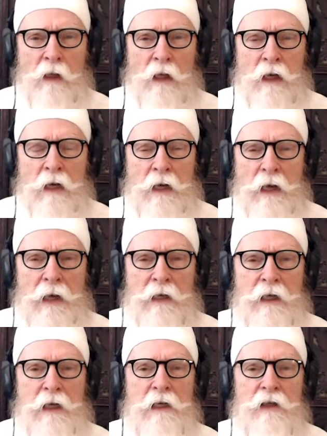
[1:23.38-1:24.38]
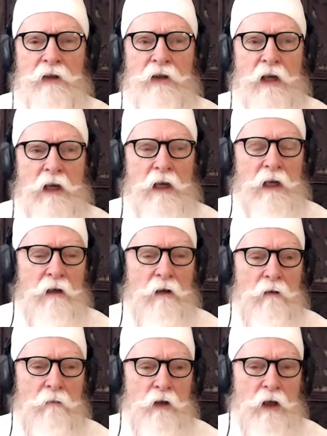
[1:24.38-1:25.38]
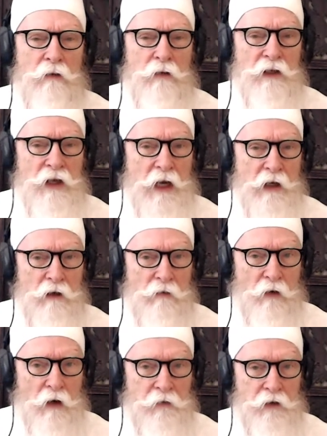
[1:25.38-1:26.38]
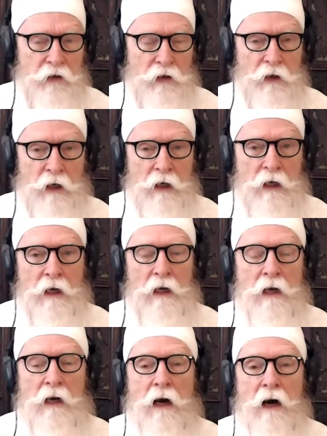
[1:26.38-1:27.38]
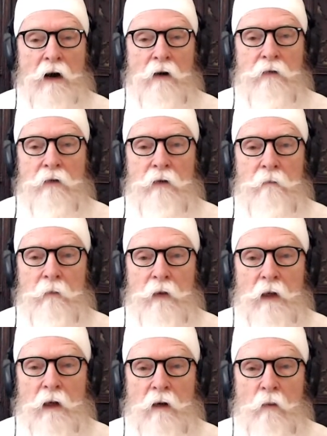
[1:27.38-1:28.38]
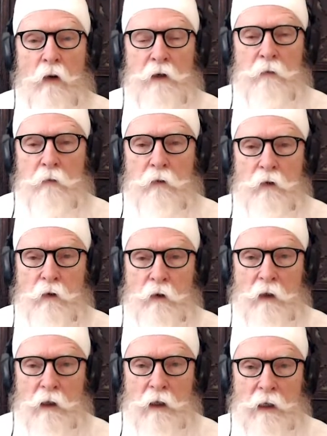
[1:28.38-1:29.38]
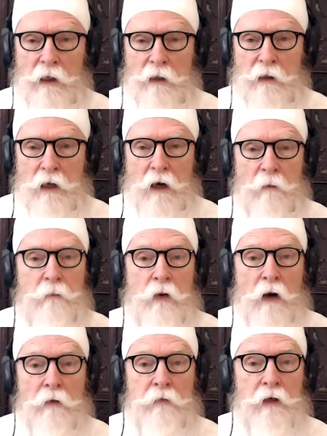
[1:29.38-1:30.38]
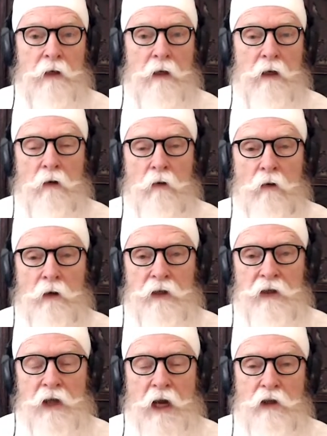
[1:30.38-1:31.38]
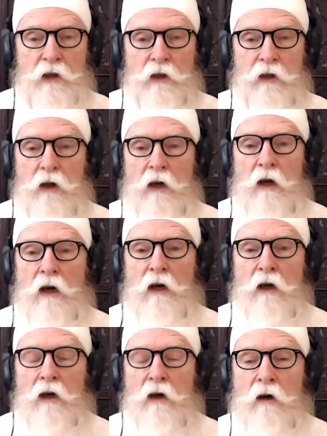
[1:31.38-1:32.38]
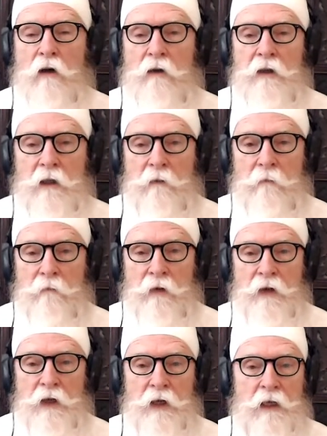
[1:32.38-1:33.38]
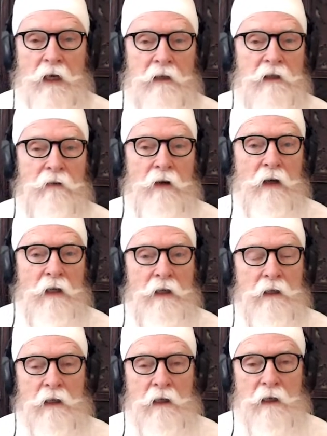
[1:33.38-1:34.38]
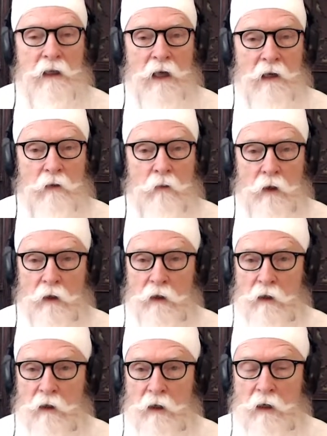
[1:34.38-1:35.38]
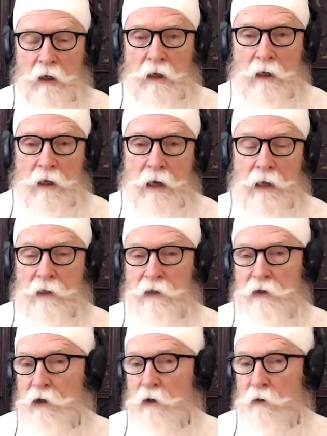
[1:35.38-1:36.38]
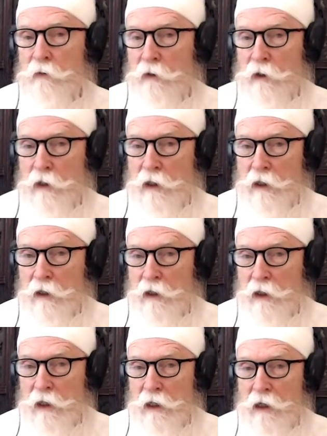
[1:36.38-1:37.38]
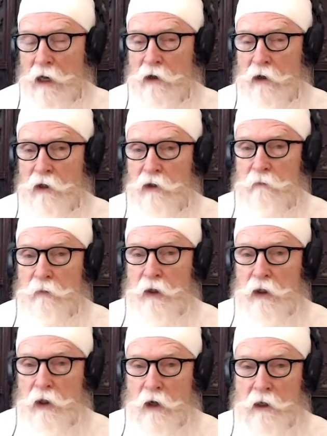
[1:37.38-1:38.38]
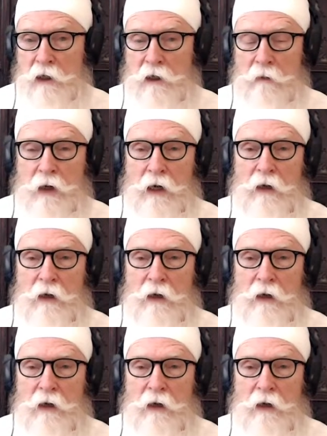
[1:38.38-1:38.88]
and he is the Chief Executive Officer of a wonderful non-profit organization called the Dasvandh Network. And so he and I are going to be talking about